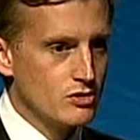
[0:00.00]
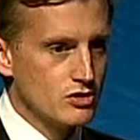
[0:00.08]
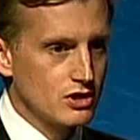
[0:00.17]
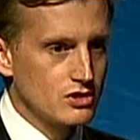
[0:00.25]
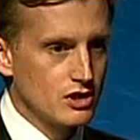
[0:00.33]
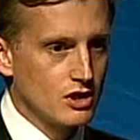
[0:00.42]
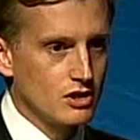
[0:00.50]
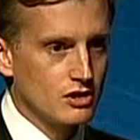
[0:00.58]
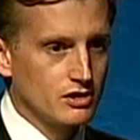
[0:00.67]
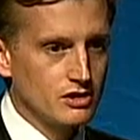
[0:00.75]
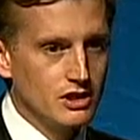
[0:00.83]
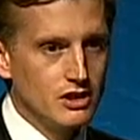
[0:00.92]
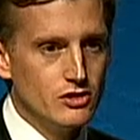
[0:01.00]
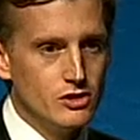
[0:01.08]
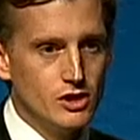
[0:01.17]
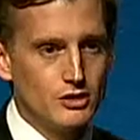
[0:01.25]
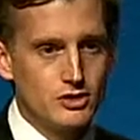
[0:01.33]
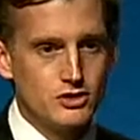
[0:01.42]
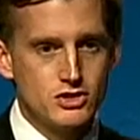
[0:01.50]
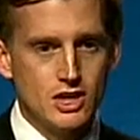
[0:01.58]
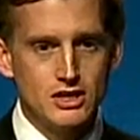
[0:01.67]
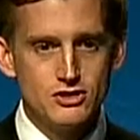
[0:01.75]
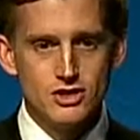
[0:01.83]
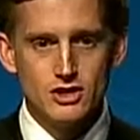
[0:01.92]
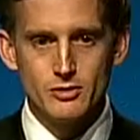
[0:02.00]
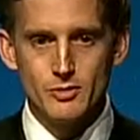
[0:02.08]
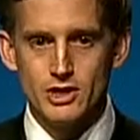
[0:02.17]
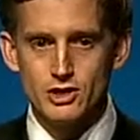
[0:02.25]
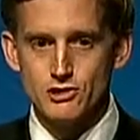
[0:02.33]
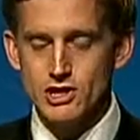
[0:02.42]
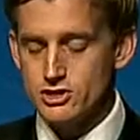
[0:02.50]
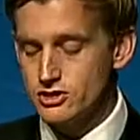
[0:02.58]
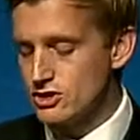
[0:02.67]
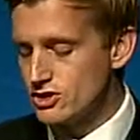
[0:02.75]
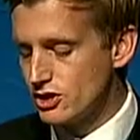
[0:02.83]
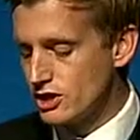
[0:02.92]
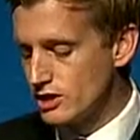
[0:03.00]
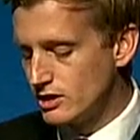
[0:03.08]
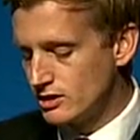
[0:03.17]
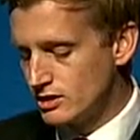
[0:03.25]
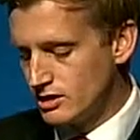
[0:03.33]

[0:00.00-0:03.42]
that are in the United States, yet the penetration in China